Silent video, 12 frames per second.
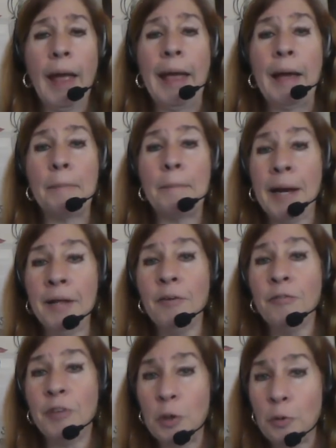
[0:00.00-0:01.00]
And many
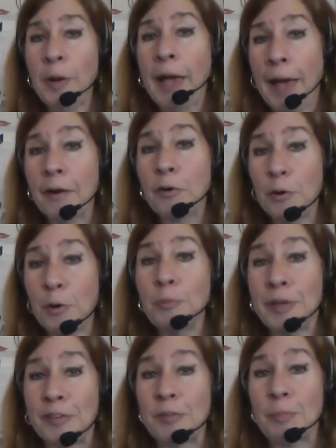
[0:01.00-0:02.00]
of you had a good
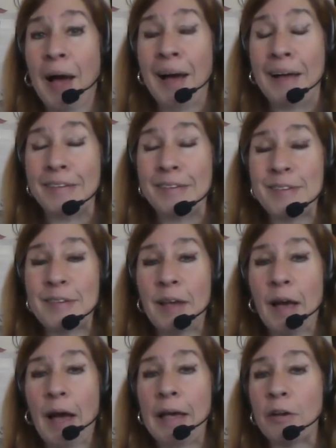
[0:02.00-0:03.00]
response.
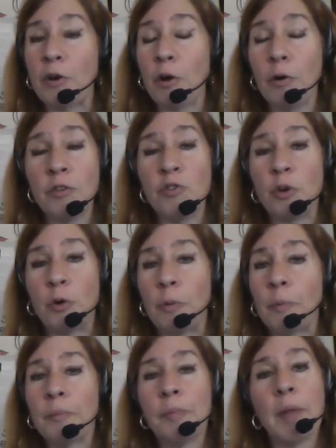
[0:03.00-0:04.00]
I encourage you